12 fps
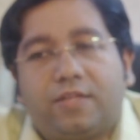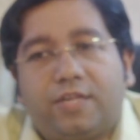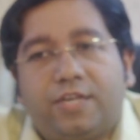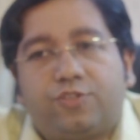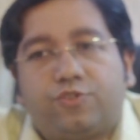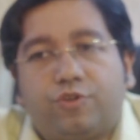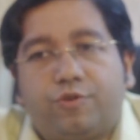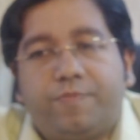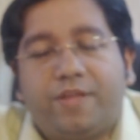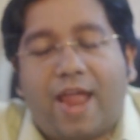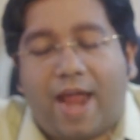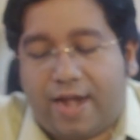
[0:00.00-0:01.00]
it should
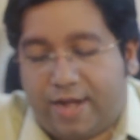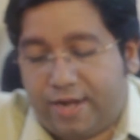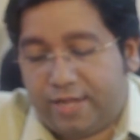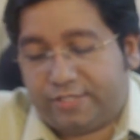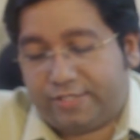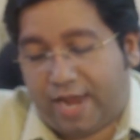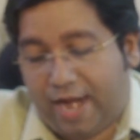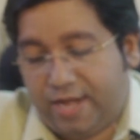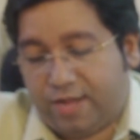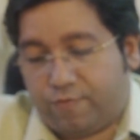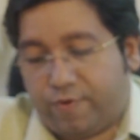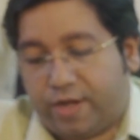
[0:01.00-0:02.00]
be addressed
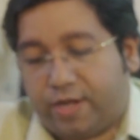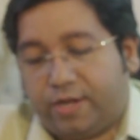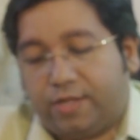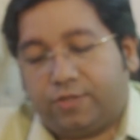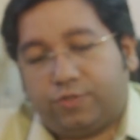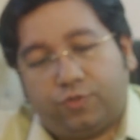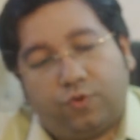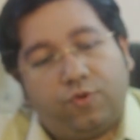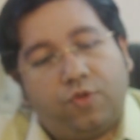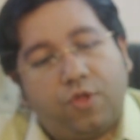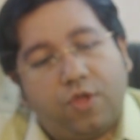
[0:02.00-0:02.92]
adequately. So,